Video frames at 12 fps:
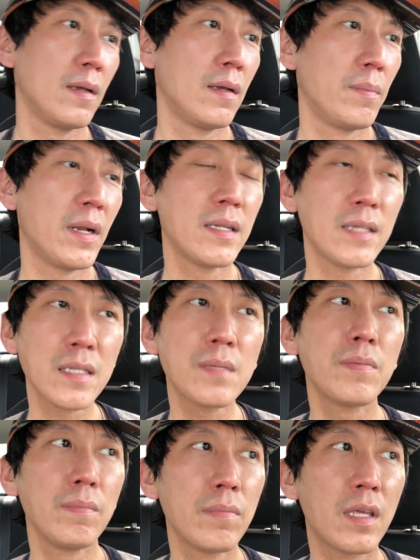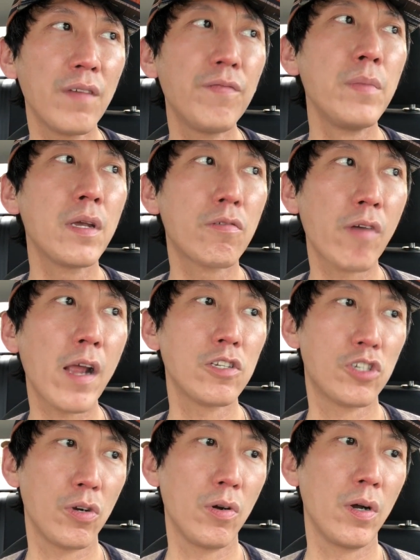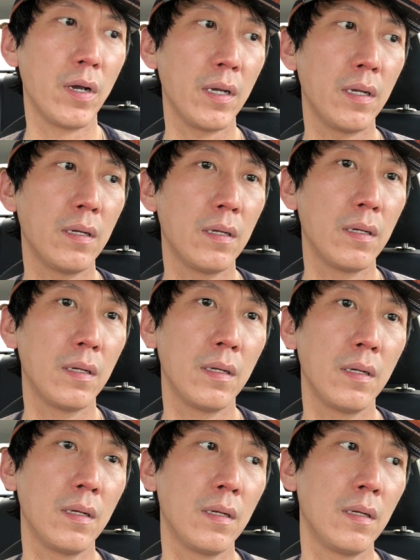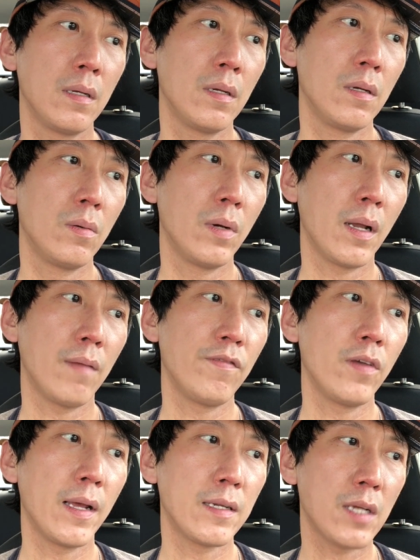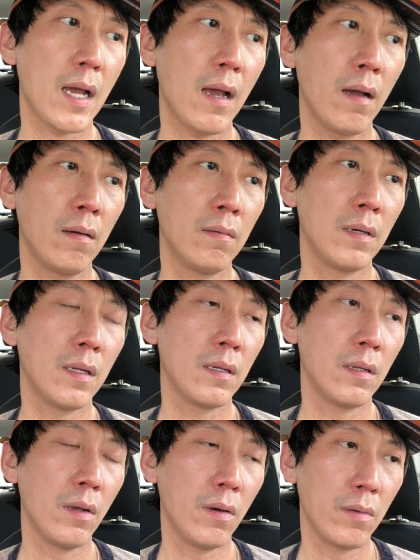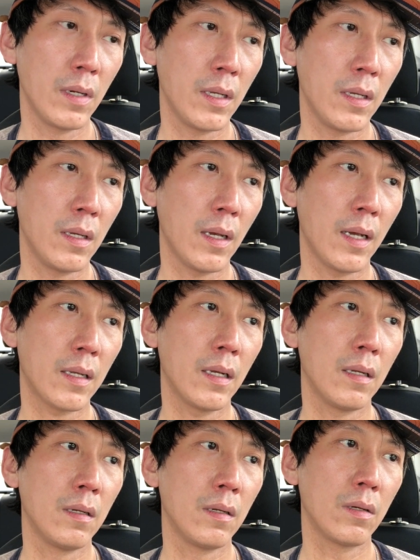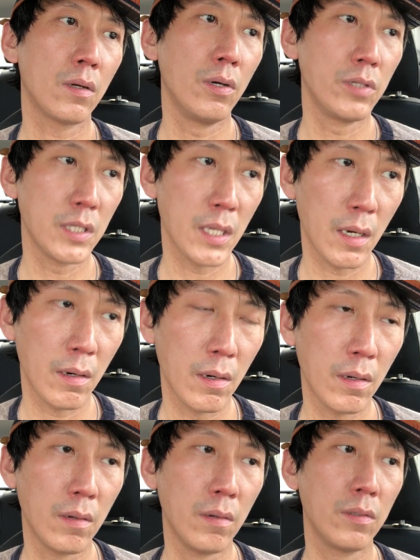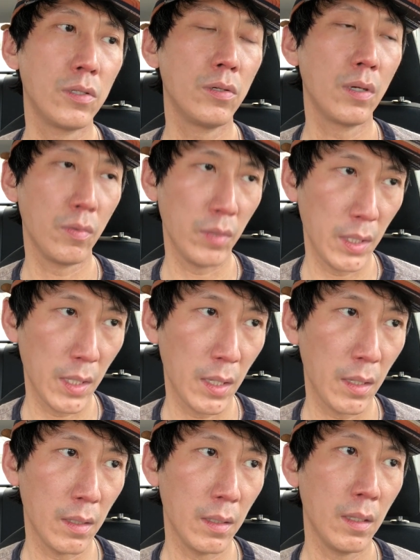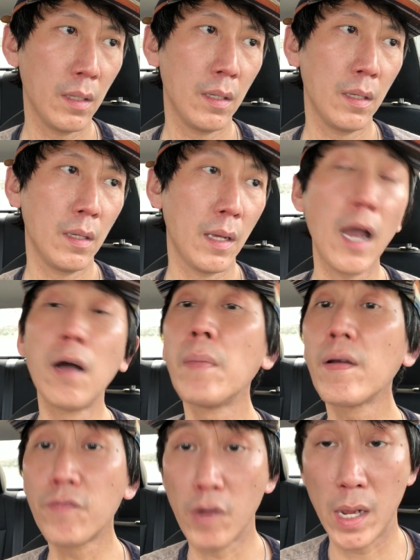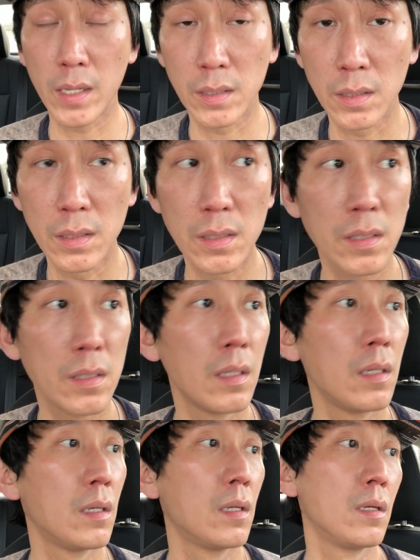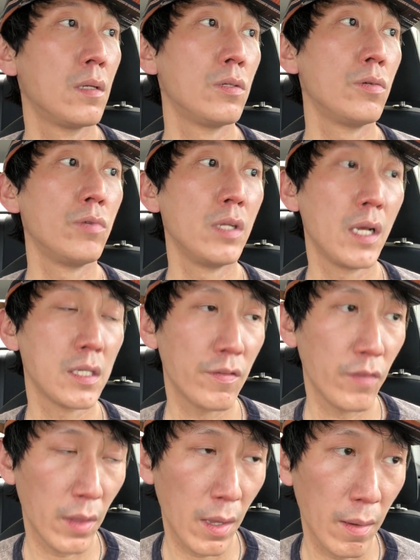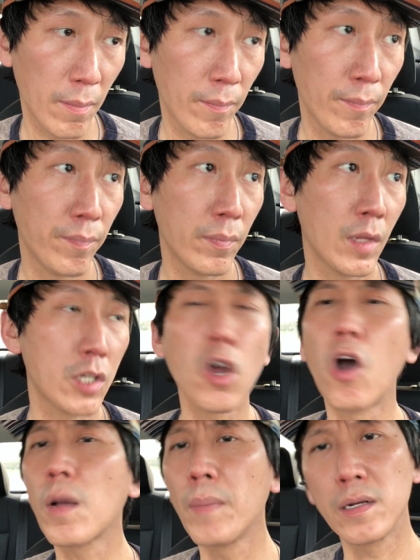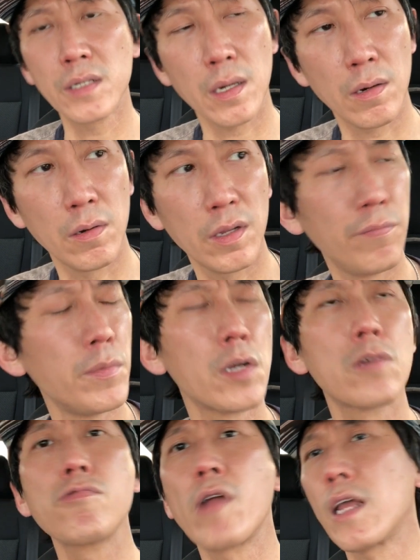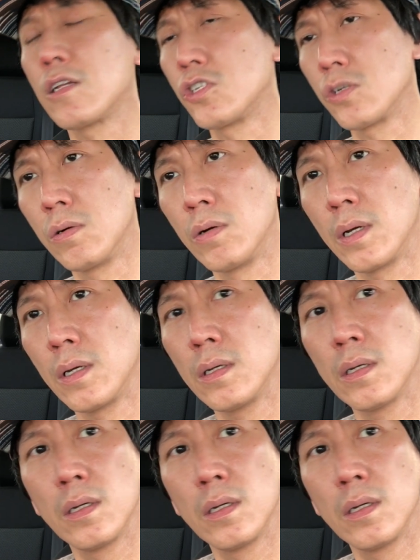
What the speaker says: But it does give me great joy. When I'm feeling down and lonely, I can go to tarot, do a reading, help my friends, do readings for them, talk about tarot, give me great joy.